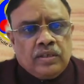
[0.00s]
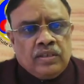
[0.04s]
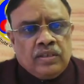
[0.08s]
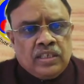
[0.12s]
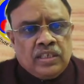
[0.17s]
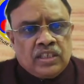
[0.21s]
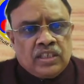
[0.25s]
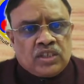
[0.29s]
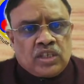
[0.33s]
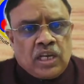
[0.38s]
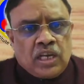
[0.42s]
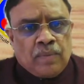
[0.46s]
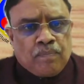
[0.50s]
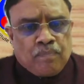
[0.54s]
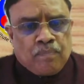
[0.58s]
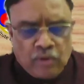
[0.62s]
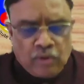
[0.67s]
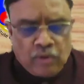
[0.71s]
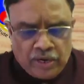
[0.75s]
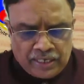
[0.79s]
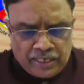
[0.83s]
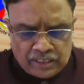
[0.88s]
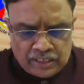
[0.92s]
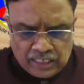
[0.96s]
in his
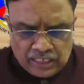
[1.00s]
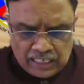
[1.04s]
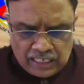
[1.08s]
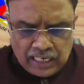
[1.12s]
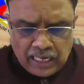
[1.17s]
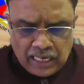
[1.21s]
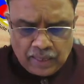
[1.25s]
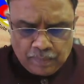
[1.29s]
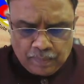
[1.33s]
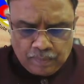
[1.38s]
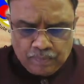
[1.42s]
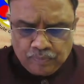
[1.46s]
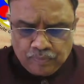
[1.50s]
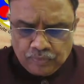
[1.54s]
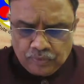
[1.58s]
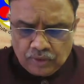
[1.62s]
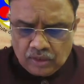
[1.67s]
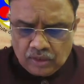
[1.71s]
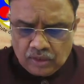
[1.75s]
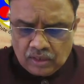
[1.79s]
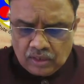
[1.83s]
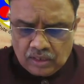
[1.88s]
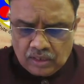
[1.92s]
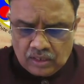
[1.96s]
10-point agenda,
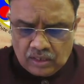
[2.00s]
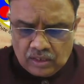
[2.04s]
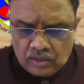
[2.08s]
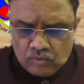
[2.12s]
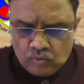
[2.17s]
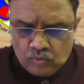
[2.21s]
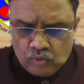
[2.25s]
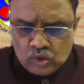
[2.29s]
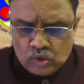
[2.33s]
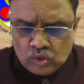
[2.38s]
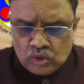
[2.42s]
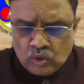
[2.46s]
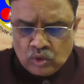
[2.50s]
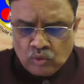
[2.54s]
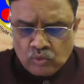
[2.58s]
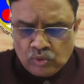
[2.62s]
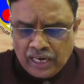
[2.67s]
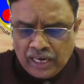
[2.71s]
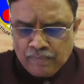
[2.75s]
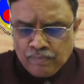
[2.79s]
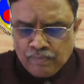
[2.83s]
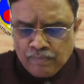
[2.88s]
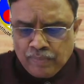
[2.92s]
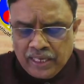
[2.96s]
which was
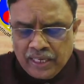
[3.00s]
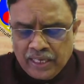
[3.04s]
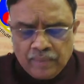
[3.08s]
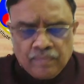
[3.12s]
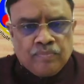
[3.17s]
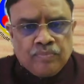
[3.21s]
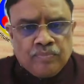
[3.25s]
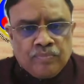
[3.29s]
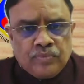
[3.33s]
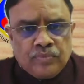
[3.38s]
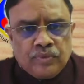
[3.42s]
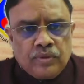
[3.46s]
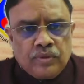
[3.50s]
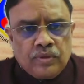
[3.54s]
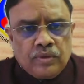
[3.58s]
outlined by him